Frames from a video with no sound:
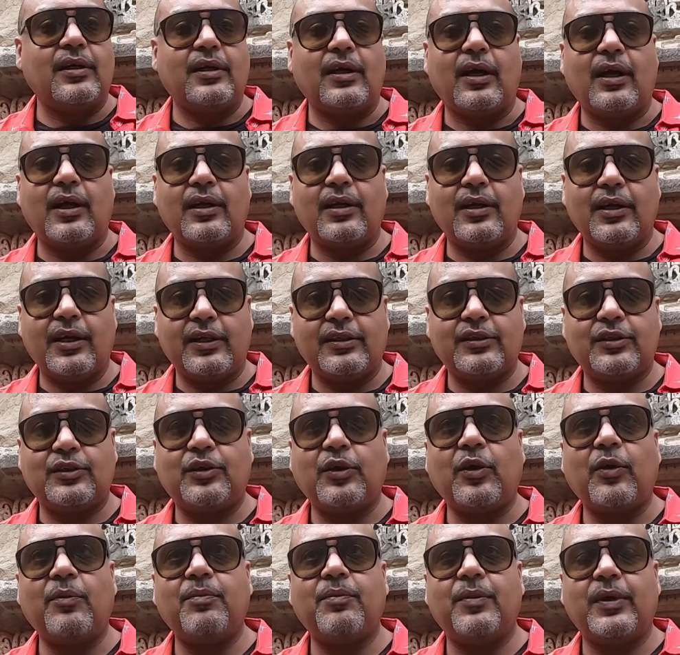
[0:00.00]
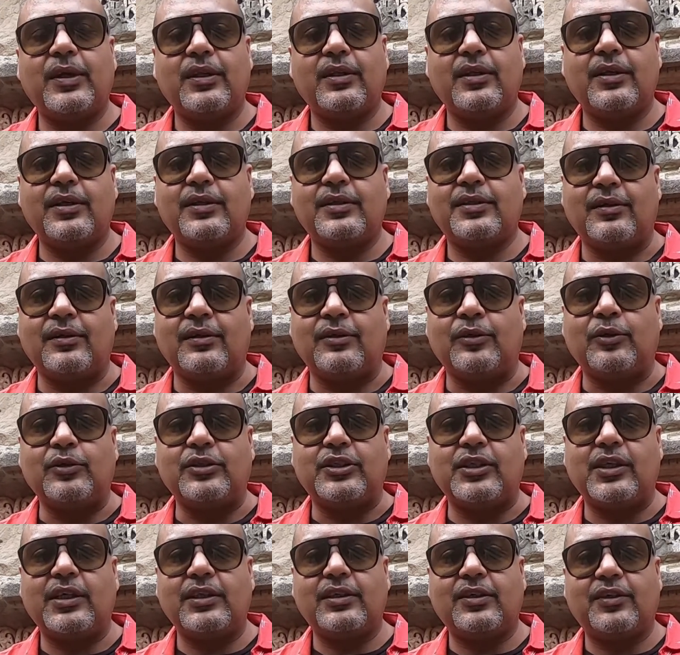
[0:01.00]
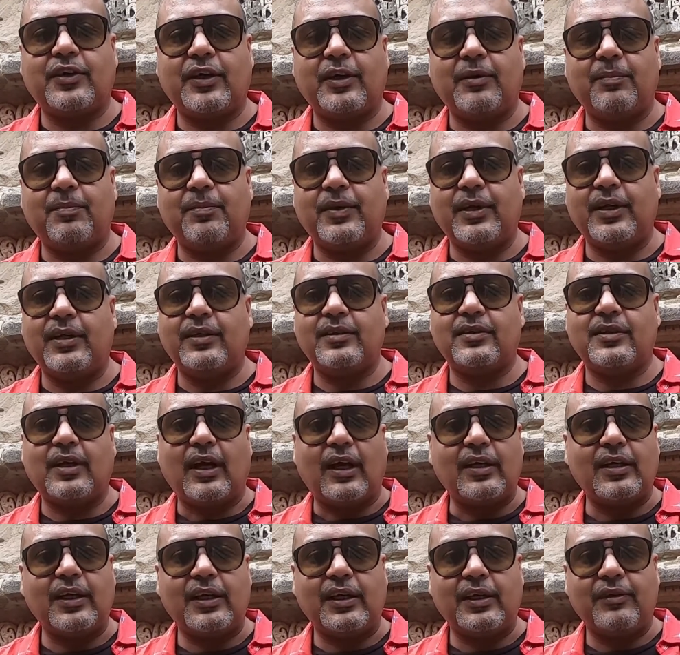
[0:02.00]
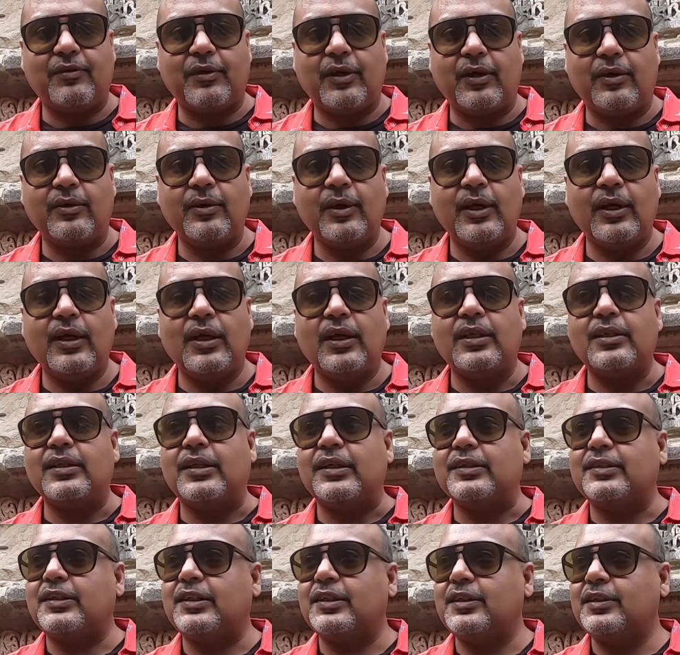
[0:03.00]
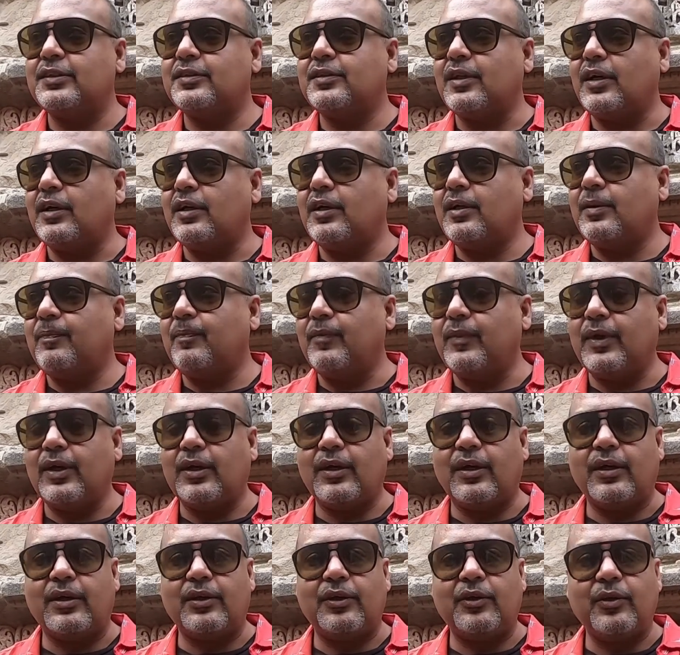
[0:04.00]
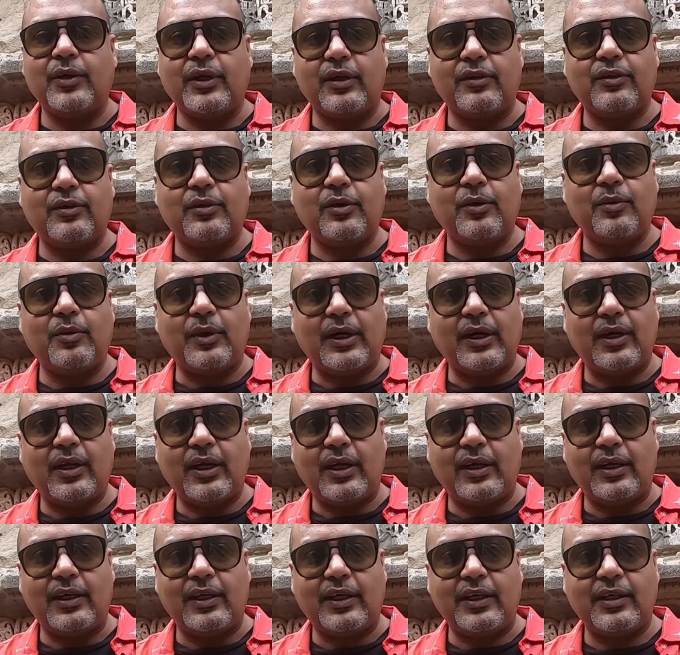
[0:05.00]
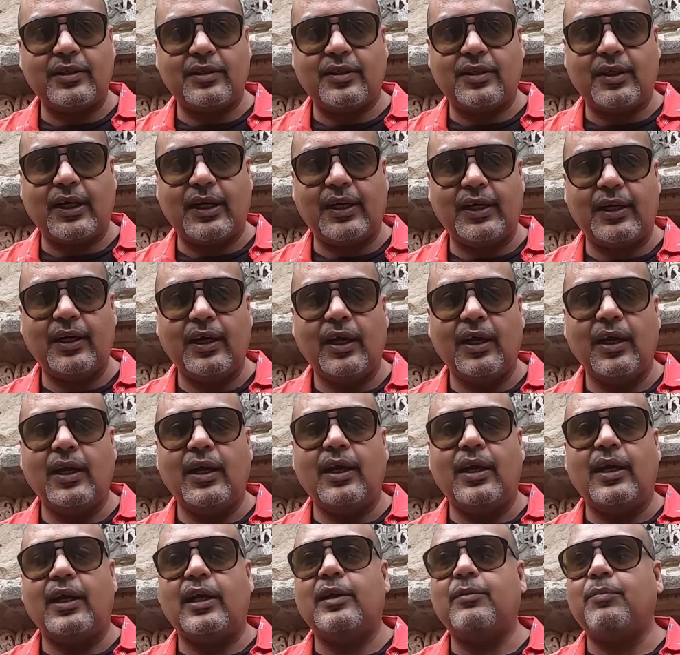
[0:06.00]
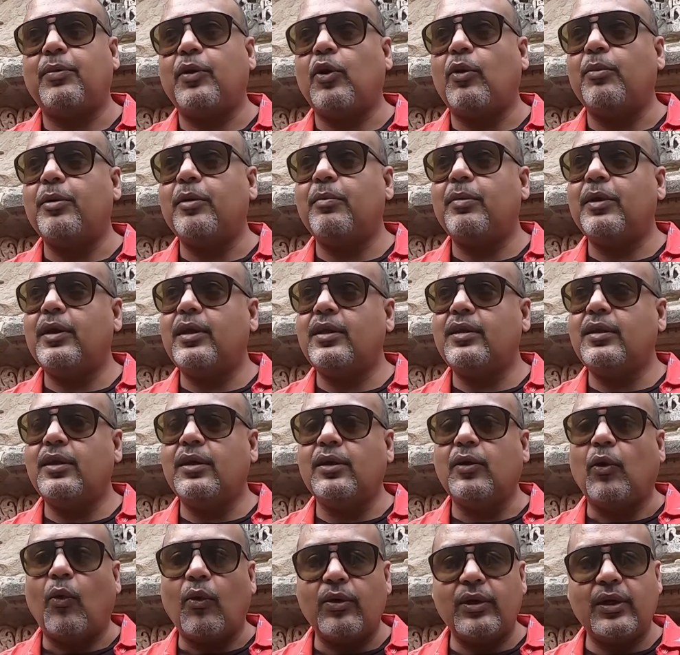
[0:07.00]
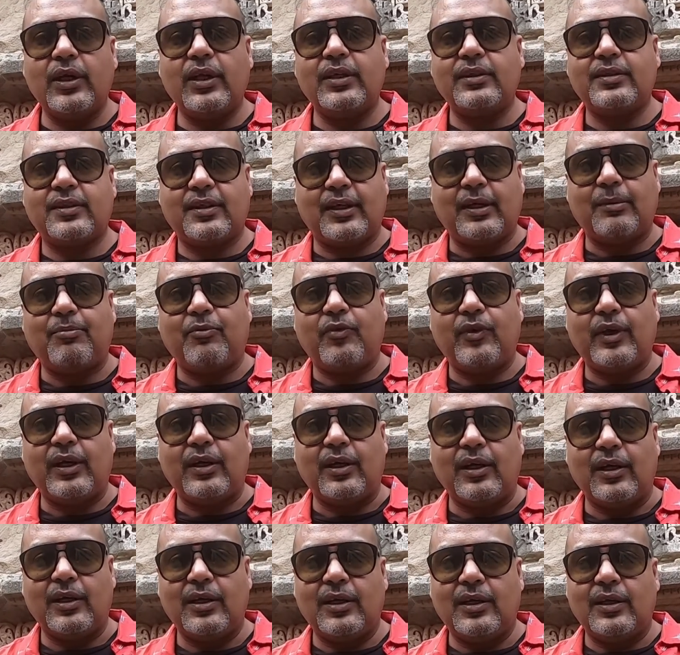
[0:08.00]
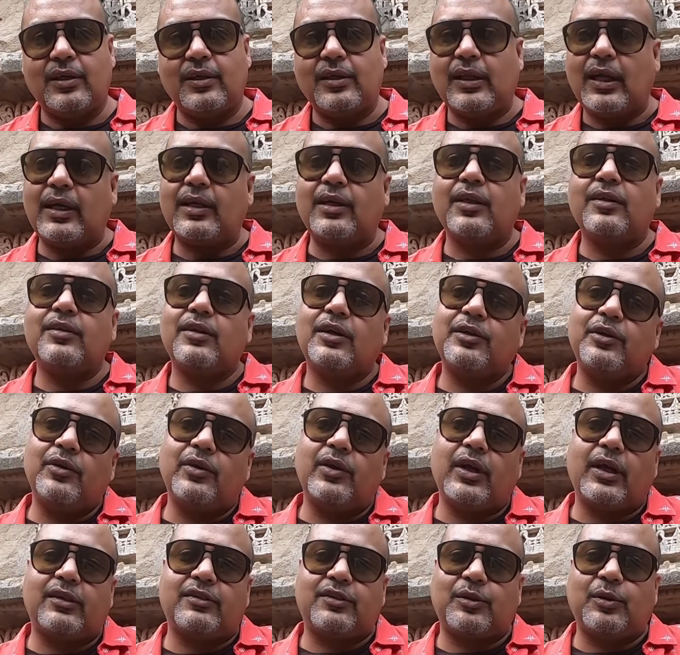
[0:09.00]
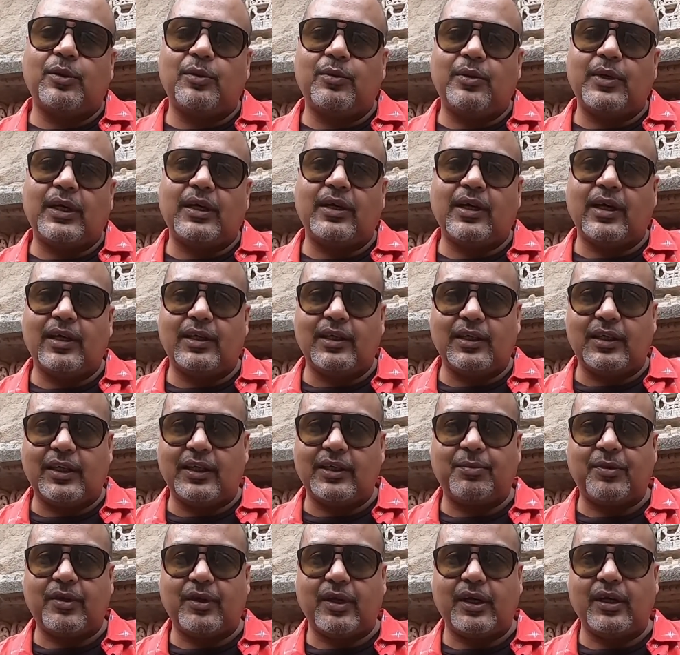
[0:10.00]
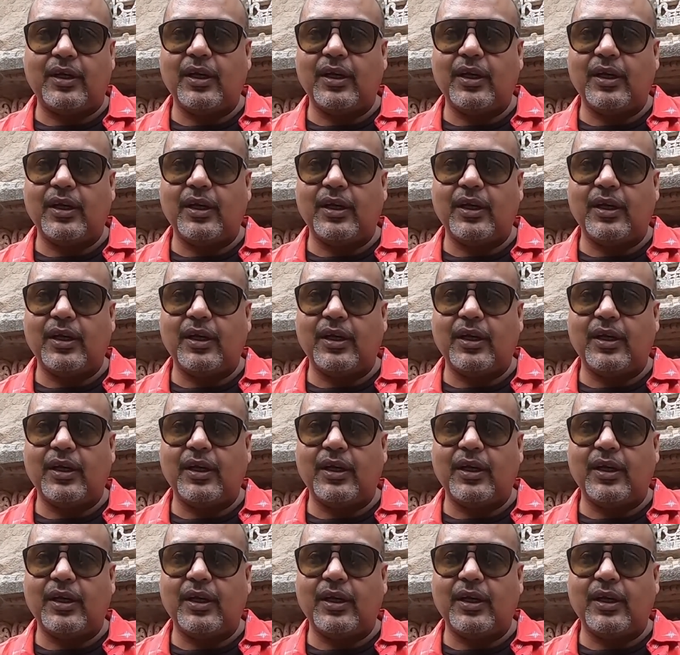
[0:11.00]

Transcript: Our next stop in this Gujarat trip is Rani Ki Vav. This is a UNESCO World Heritage Site and probably the only stepwell that is a UNESCO World Heritage Site.